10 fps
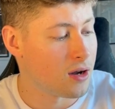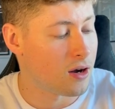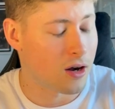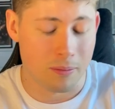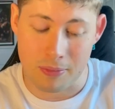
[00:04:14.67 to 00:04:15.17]

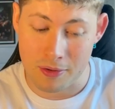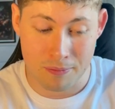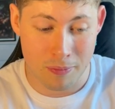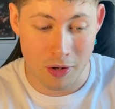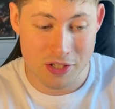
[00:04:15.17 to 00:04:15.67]
oh, I
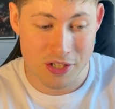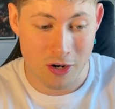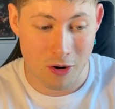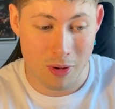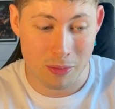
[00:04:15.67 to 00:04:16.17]
honestly
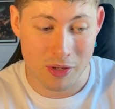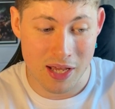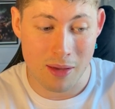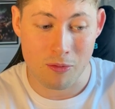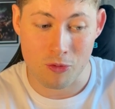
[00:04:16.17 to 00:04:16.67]
can't remember the
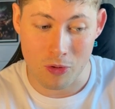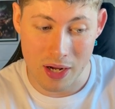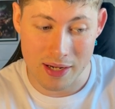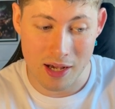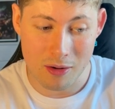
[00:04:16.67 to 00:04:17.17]
name
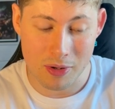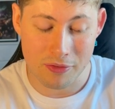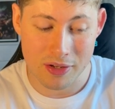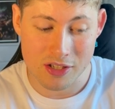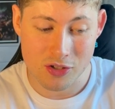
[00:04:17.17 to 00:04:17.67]
right now, but I
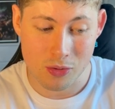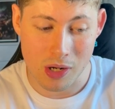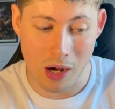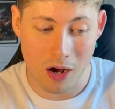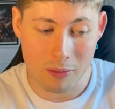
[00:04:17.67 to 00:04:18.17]
think it's called
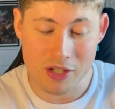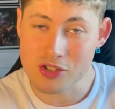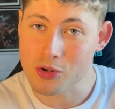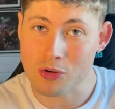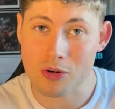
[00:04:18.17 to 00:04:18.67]
Army
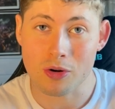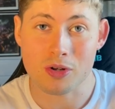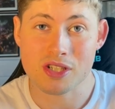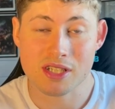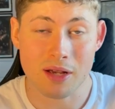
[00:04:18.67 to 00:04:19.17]
Storer
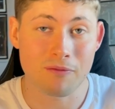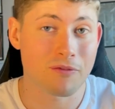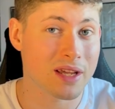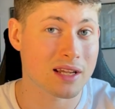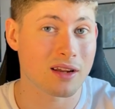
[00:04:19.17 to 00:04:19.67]
or
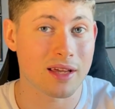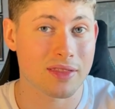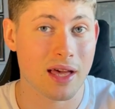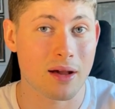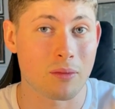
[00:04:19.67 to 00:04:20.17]
something like
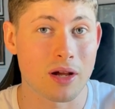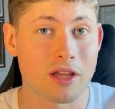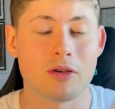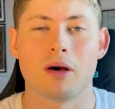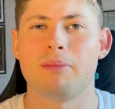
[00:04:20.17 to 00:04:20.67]
that, where
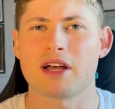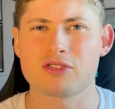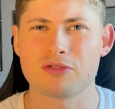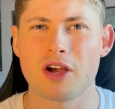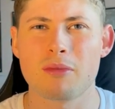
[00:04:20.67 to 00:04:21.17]
you, a
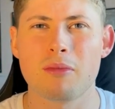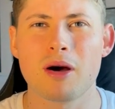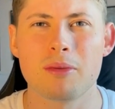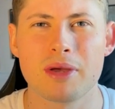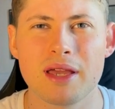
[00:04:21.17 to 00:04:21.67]
battle foamer
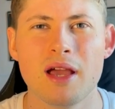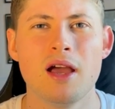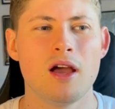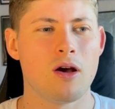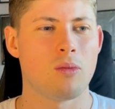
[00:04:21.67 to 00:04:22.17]
might be,
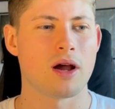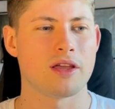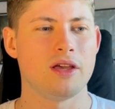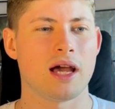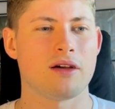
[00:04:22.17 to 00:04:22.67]
where
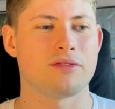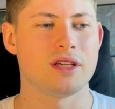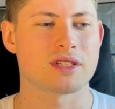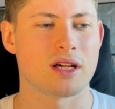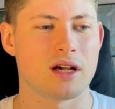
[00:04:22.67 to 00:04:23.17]
you have
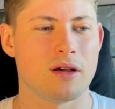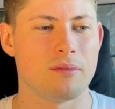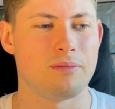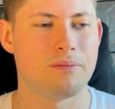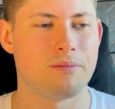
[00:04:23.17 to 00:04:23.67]
these uh,
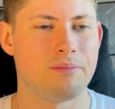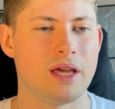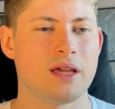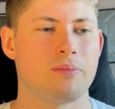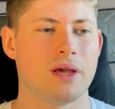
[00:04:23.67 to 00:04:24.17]

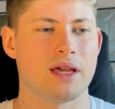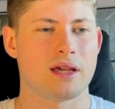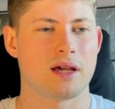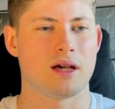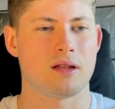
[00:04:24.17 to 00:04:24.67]
big, big
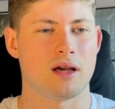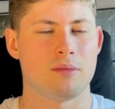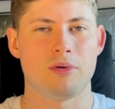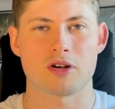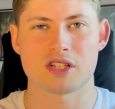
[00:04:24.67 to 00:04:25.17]
uh,
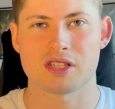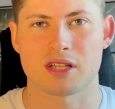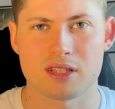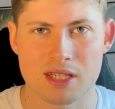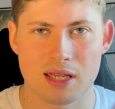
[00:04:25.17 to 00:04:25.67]
like boxes that
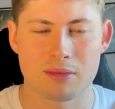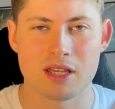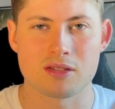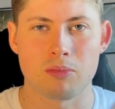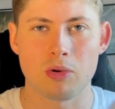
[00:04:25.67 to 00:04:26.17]
contain
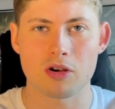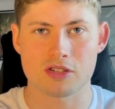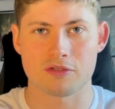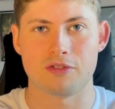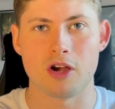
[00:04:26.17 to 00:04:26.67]
these blocks
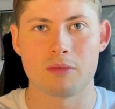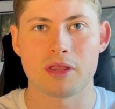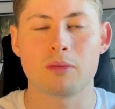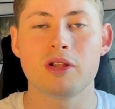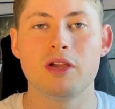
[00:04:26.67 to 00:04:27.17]
of foam, and
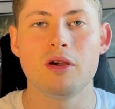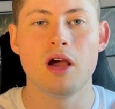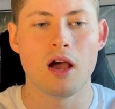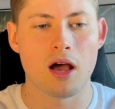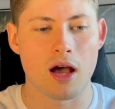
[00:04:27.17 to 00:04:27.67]
then when you
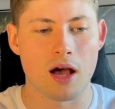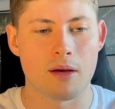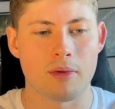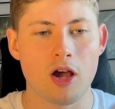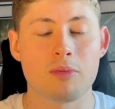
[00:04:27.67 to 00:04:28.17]

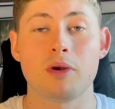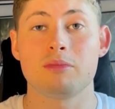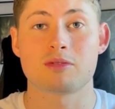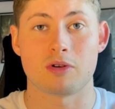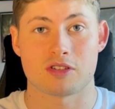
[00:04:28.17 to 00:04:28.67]
um, open up
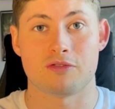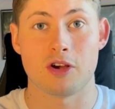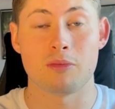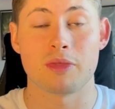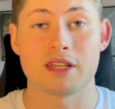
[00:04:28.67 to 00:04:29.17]
this box of
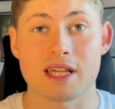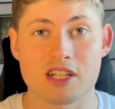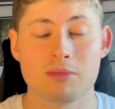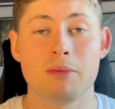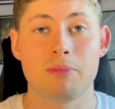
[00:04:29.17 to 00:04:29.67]
foam, that's
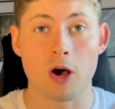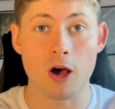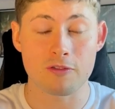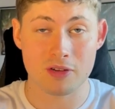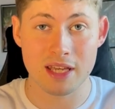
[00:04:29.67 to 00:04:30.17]
actually been
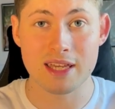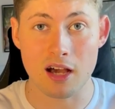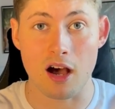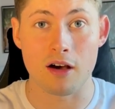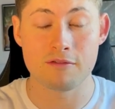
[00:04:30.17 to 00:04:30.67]
perfectly
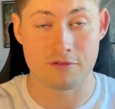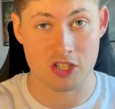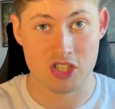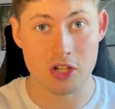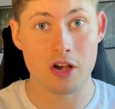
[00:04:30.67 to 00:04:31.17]
cut for
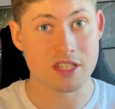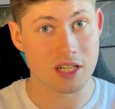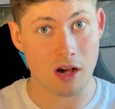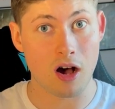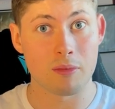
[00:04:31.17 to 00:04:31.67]
certain
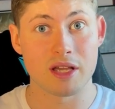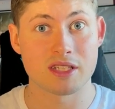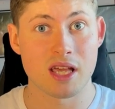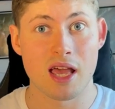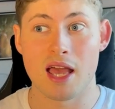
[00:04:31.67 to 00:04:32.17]
armies